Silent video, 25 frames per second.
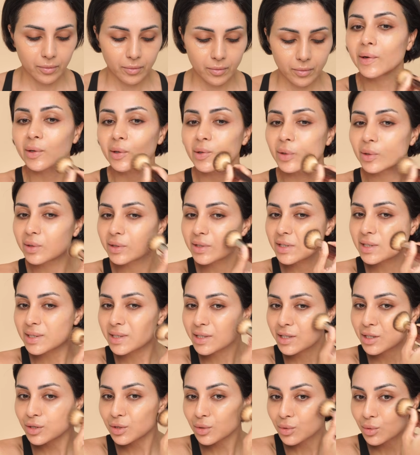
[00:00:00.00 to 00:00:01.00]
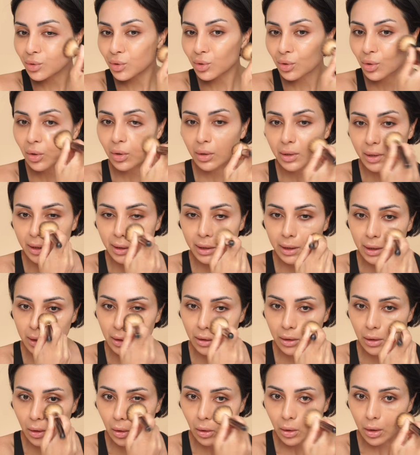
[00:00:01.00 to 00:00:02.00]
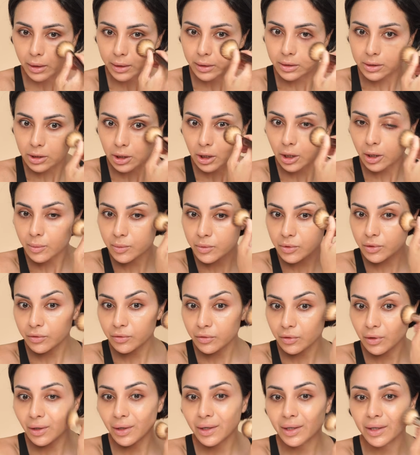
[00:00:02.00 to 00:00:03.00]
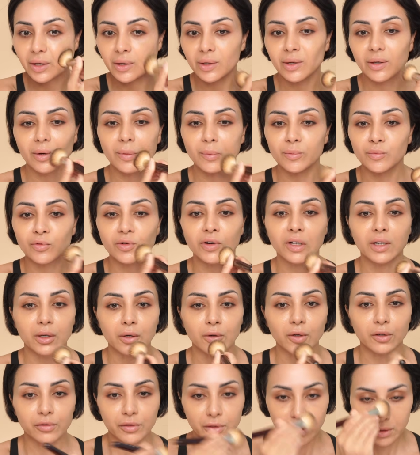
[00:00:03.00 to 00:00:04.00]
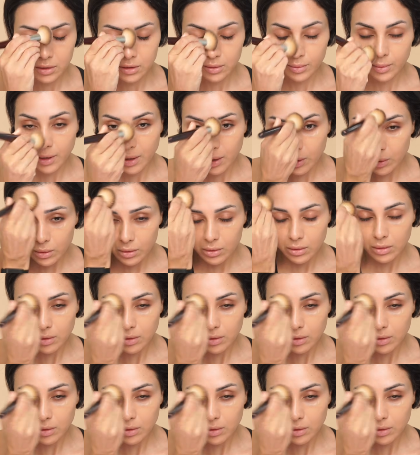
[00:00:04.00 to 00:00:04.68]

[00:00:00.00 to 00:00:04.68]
I honestly do not need a lot in terms of like, I'm really not fussed about.